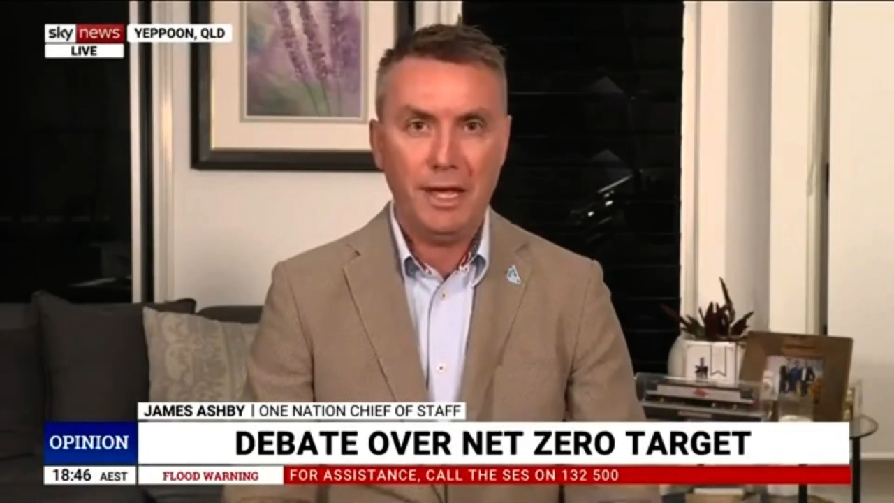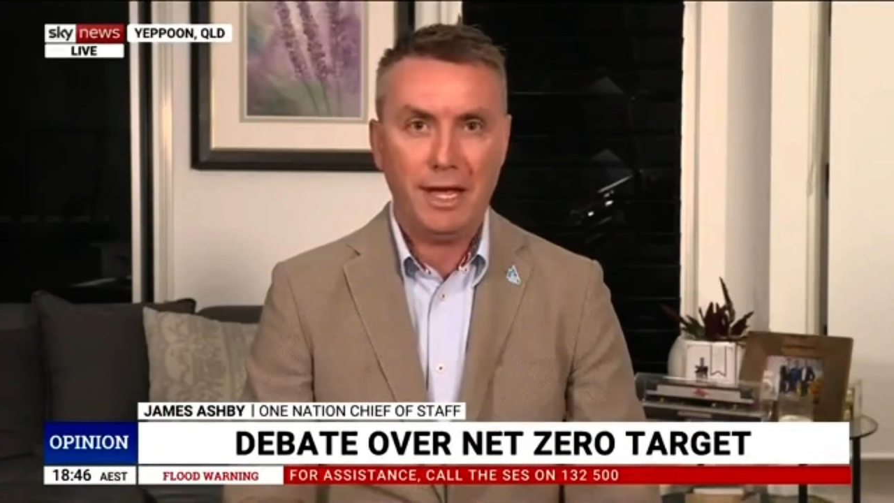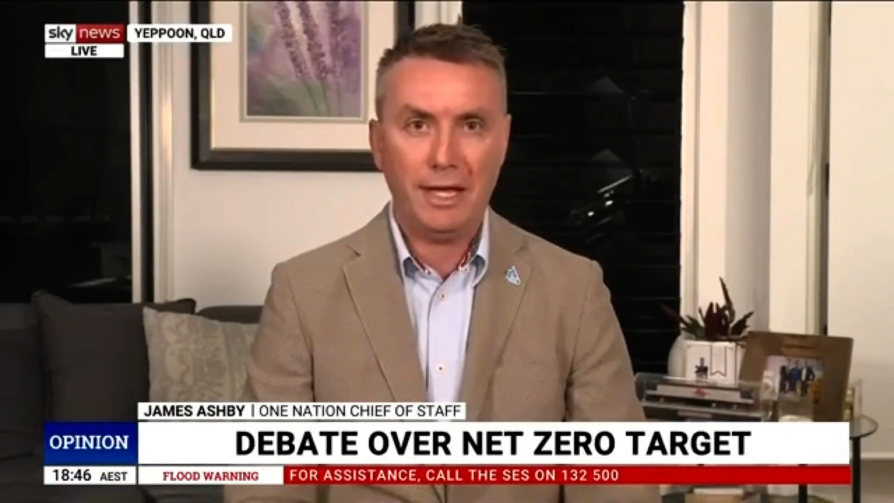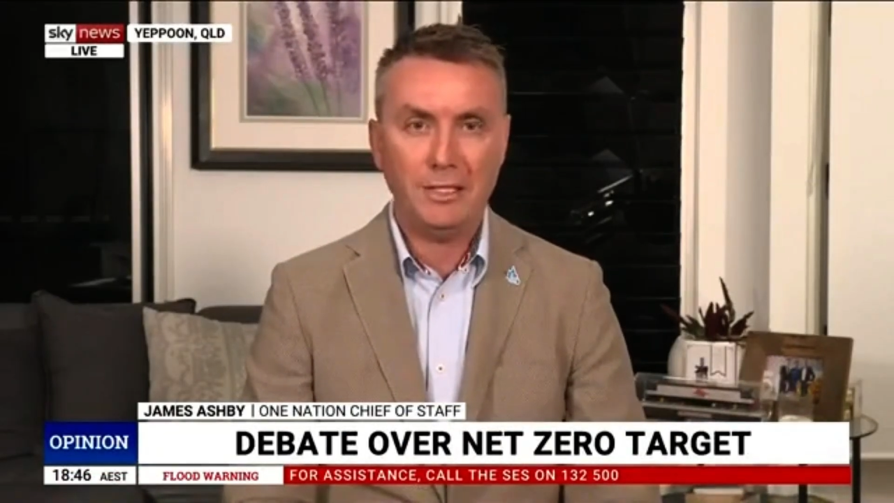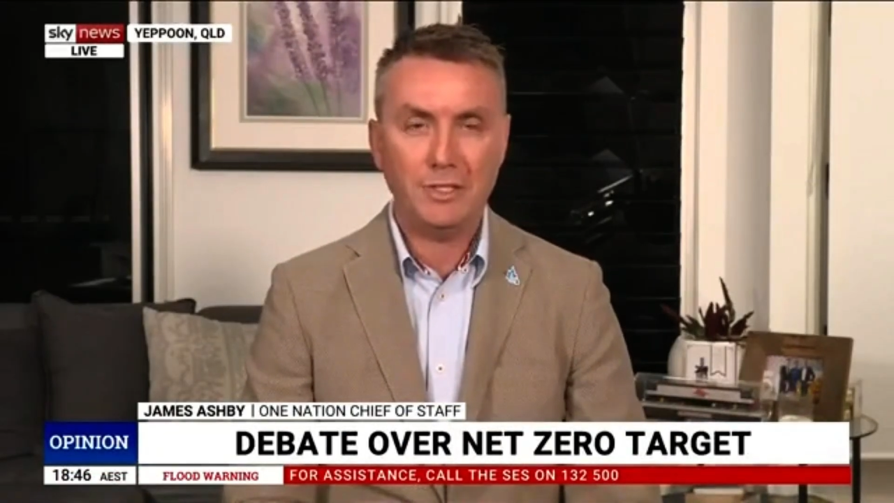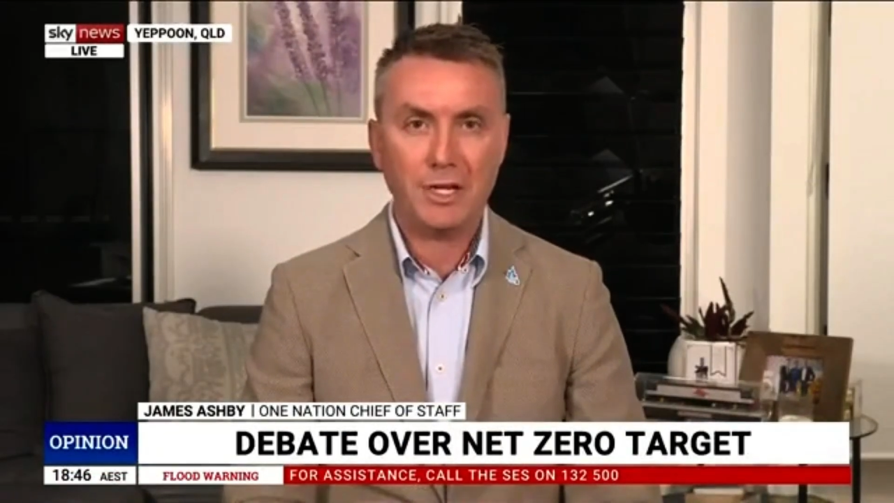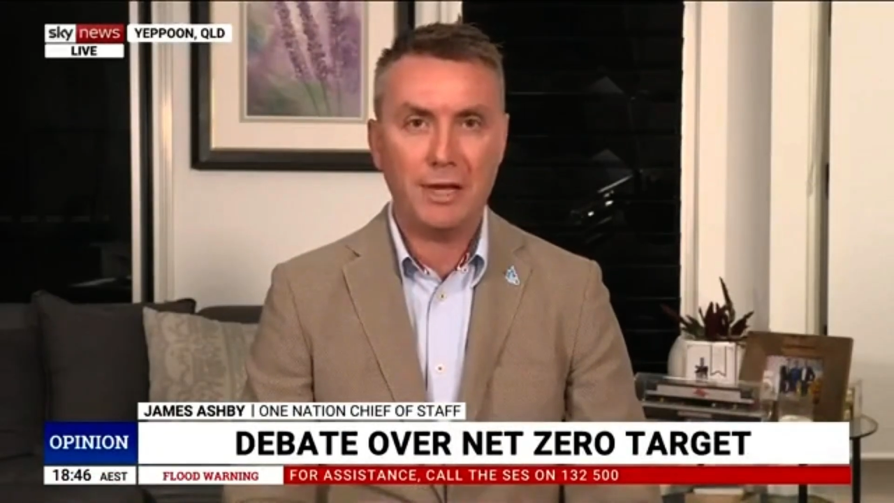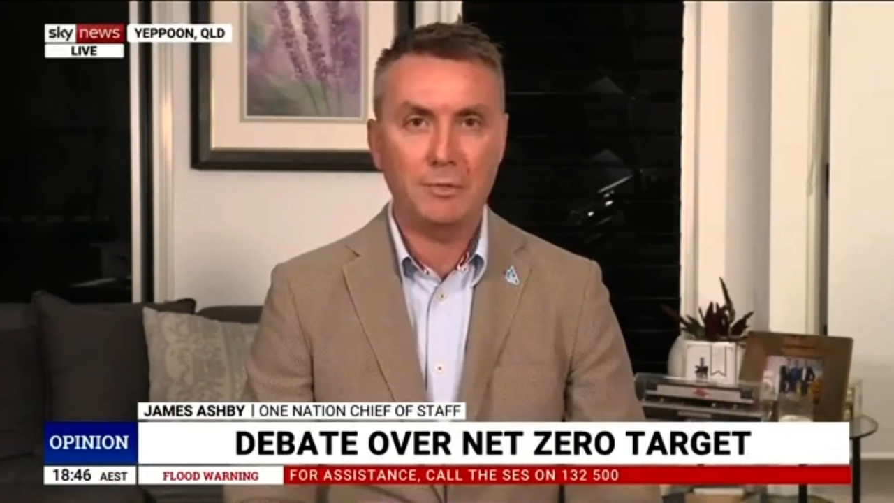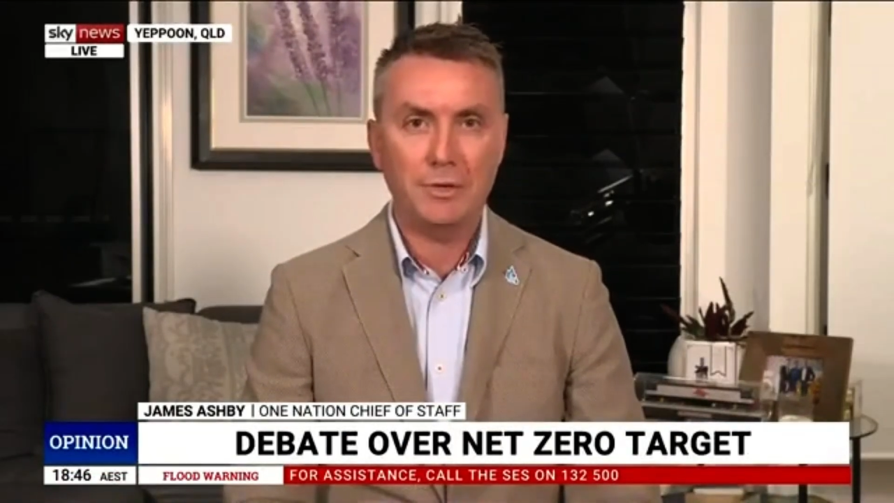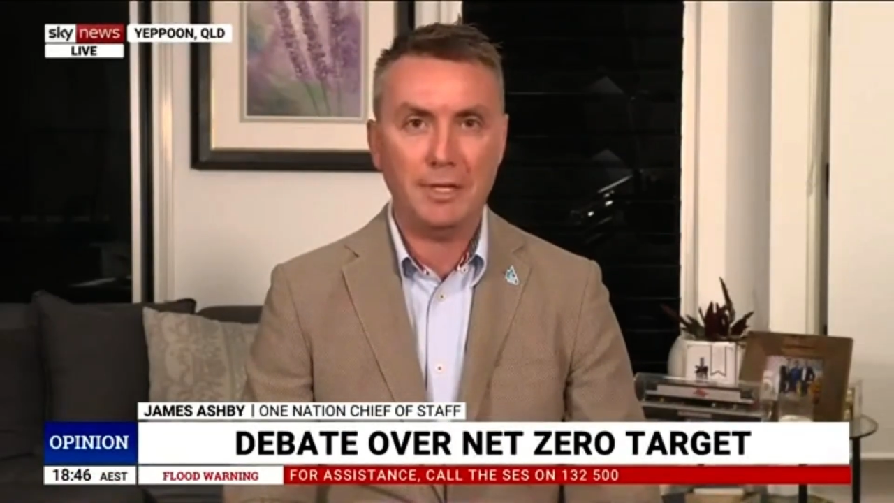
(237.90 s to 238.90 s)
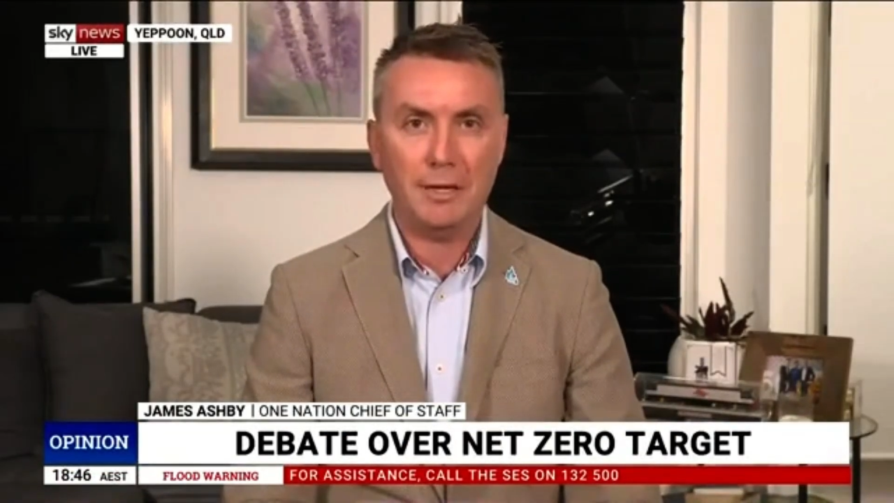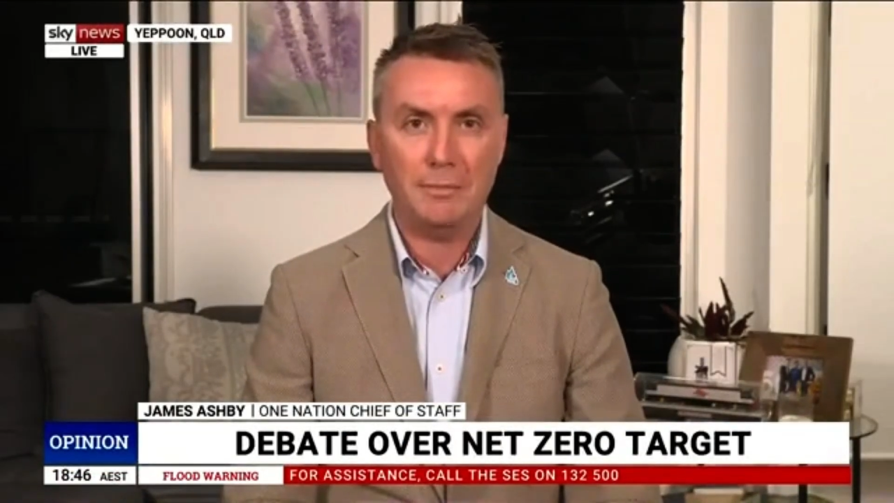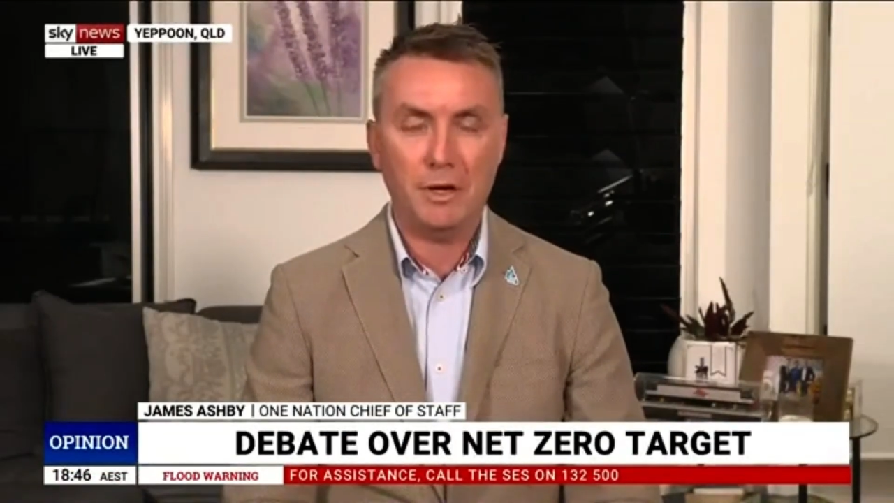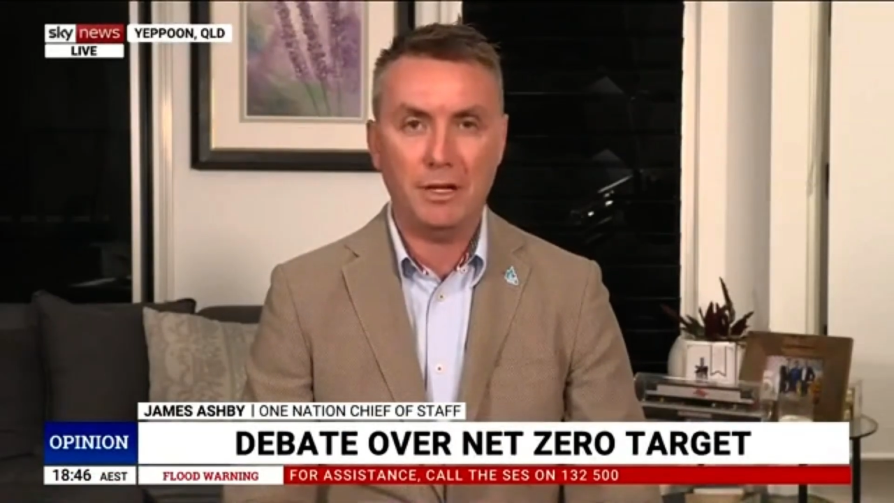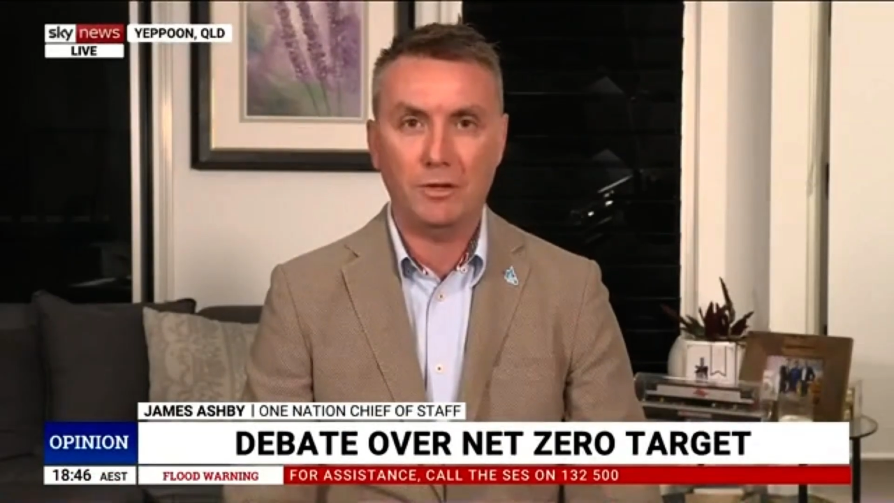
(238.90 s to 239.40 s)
and shame on them.